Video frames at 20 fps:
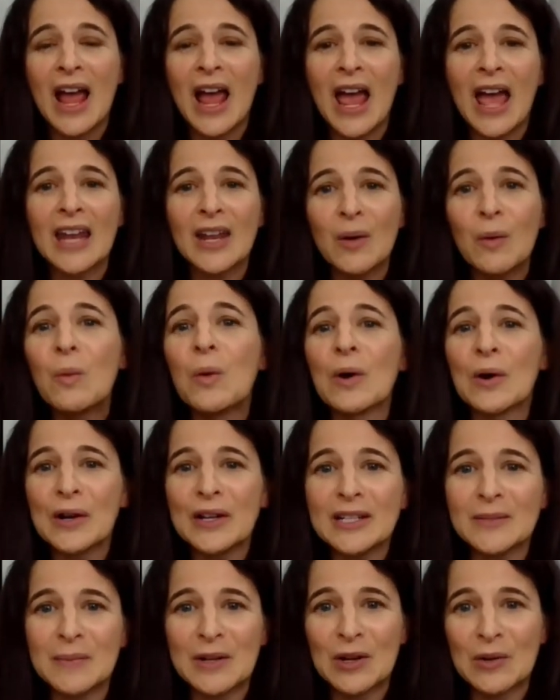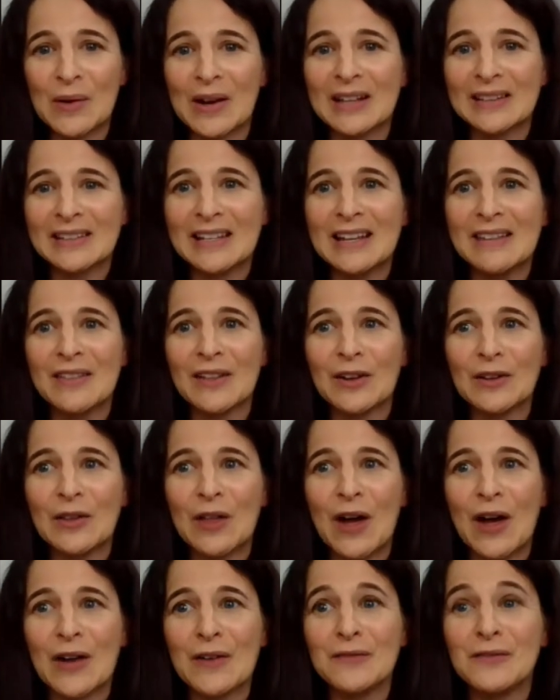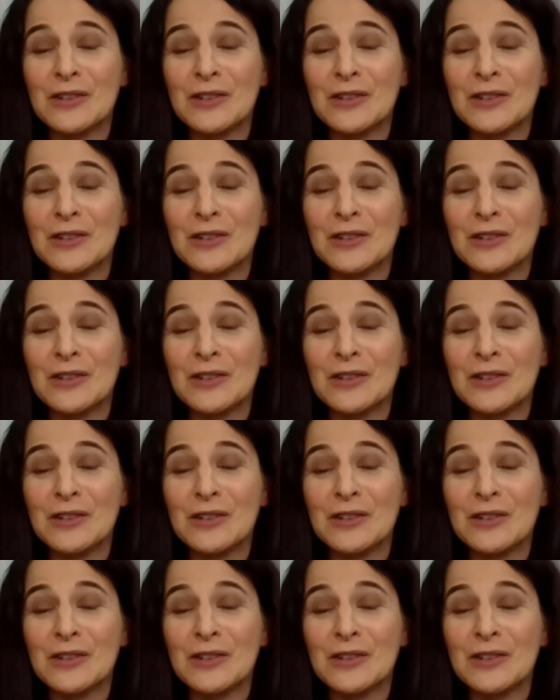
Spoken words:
And it worries me greatly that a lot of